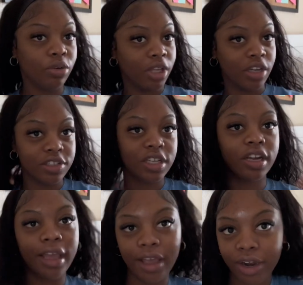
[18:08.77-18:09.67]
y'all see the
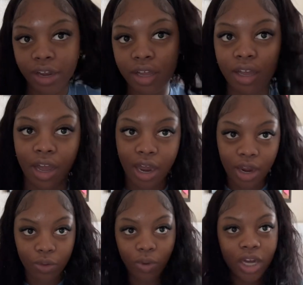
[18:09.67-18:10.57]
hair? I
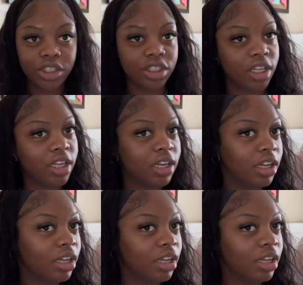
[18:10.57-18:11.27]
washed it.